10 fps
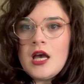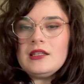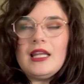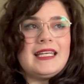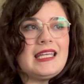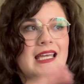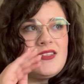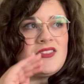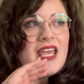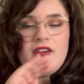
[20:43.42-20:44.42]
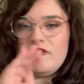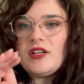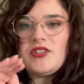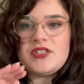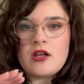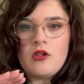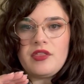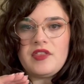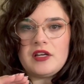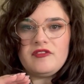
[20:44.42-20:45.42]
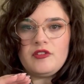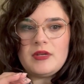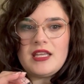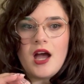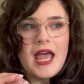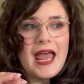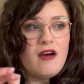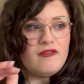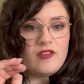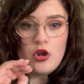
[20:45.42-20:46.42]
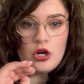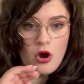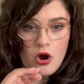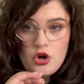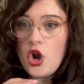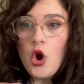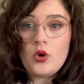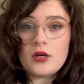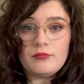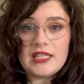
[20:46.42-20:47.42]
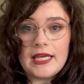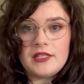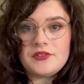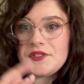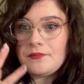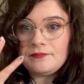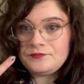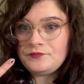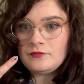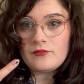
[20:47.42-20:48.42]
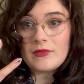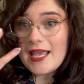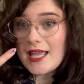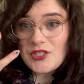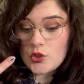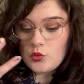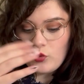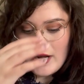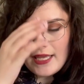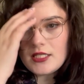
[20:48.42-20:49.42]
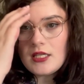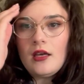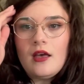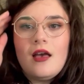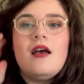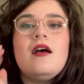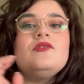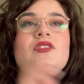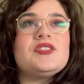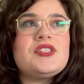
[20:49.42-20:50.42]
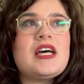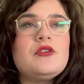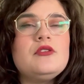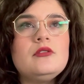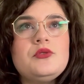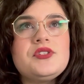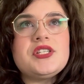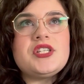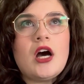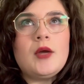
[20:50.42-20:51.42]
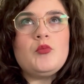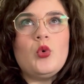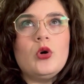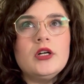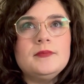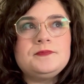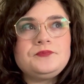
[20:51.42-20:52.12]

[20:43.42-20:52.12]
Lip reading: Like, it hits every single thing for me. I have no complaints. It's great. This Is How You Lose the Time War.